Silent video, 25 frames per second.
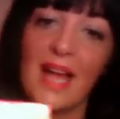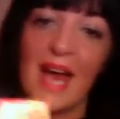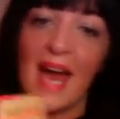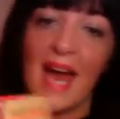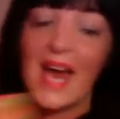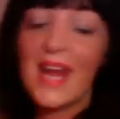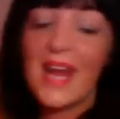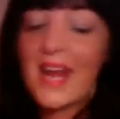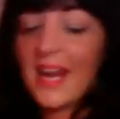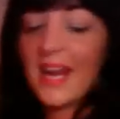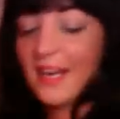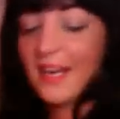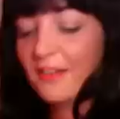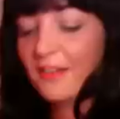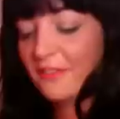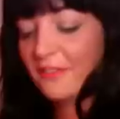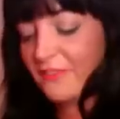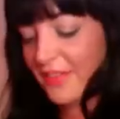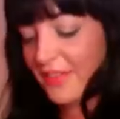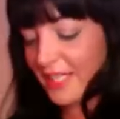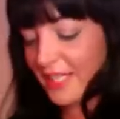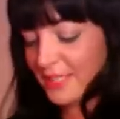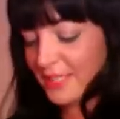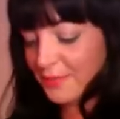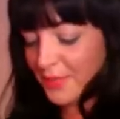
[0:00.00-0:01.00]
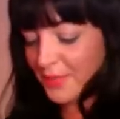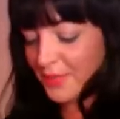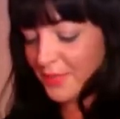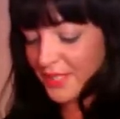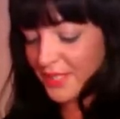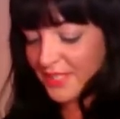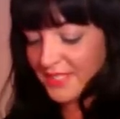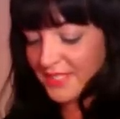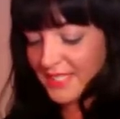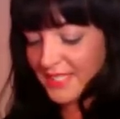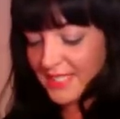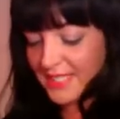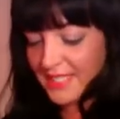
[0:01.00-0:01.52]
And I love this
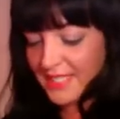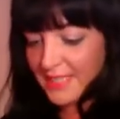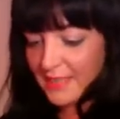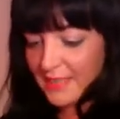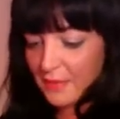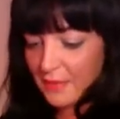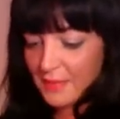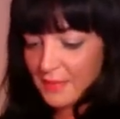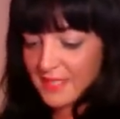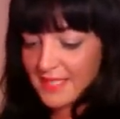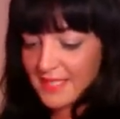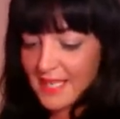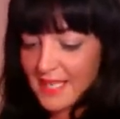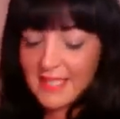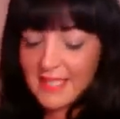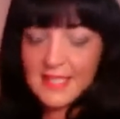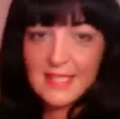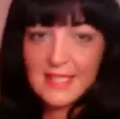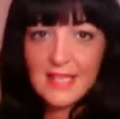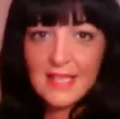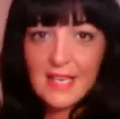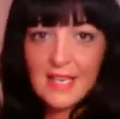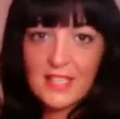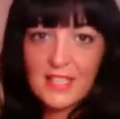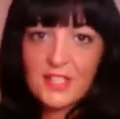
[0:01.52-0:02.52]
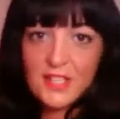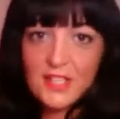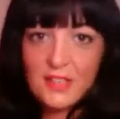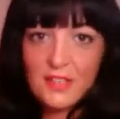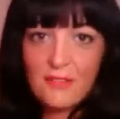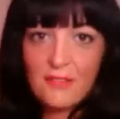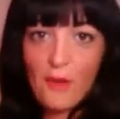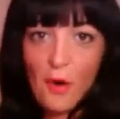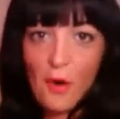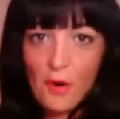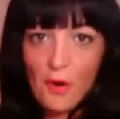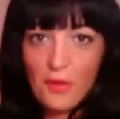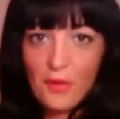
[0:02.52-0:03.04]
because this is almost like a selection
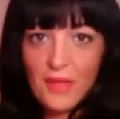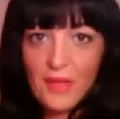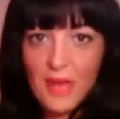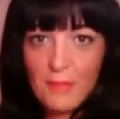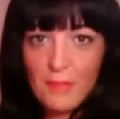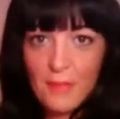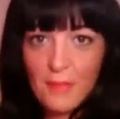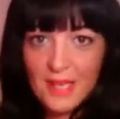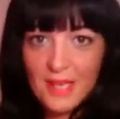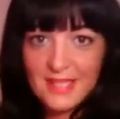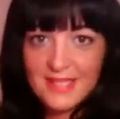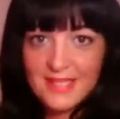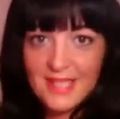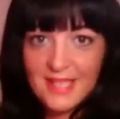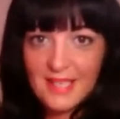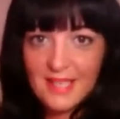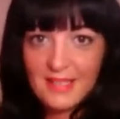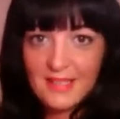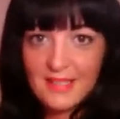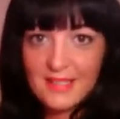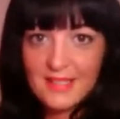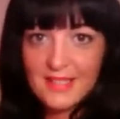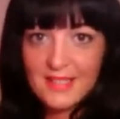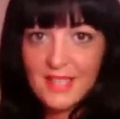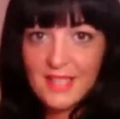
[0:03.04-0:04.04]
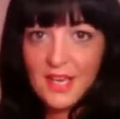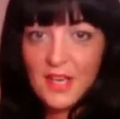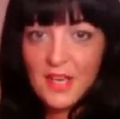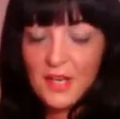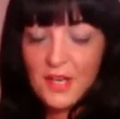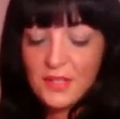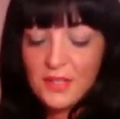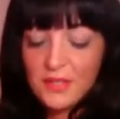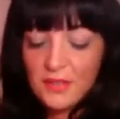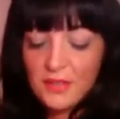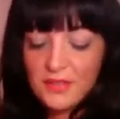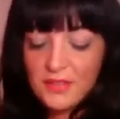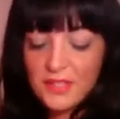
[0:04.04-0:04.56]
of all their best sellers.
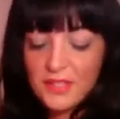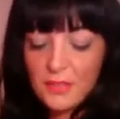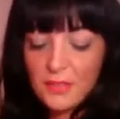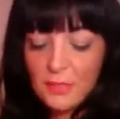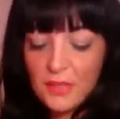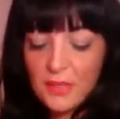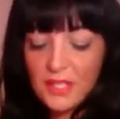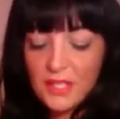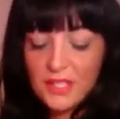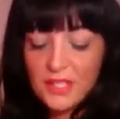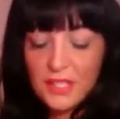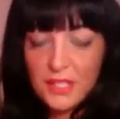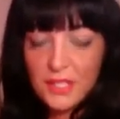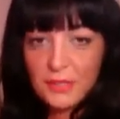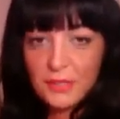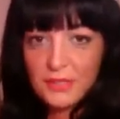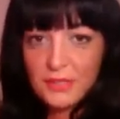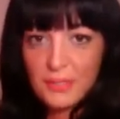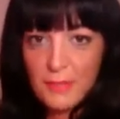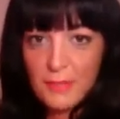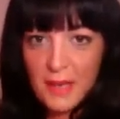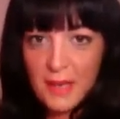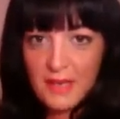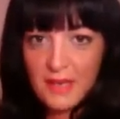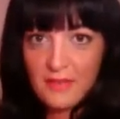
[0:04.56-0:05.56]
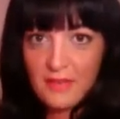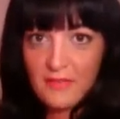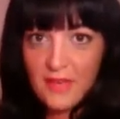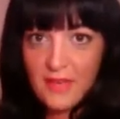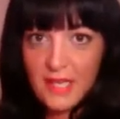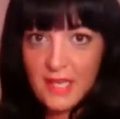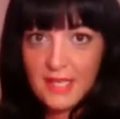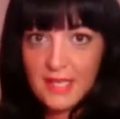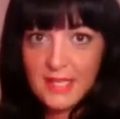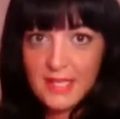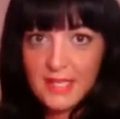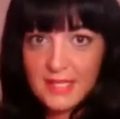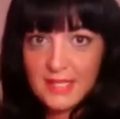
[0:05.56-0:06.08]
So if someone is new to
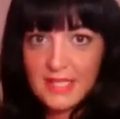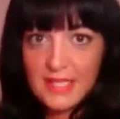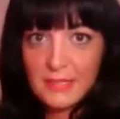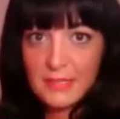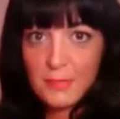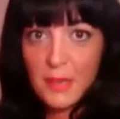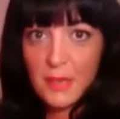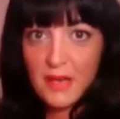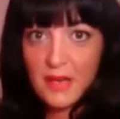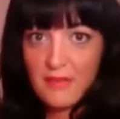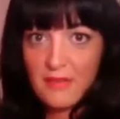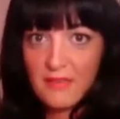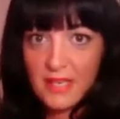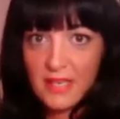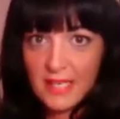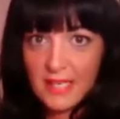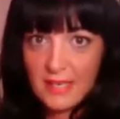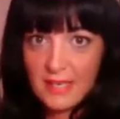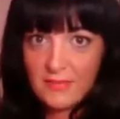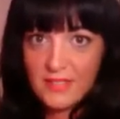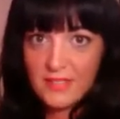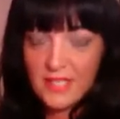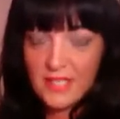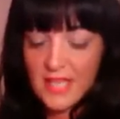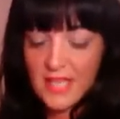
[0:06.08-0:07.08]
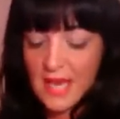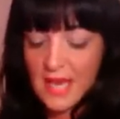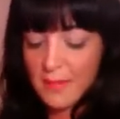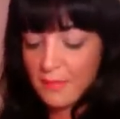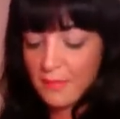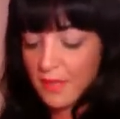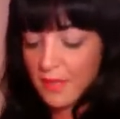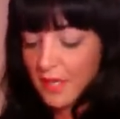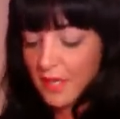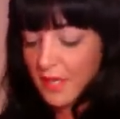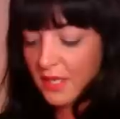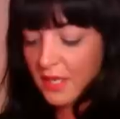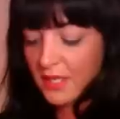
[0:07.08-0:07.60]
Benefit, this is perfect gift to
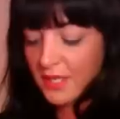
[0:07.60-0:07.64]
them.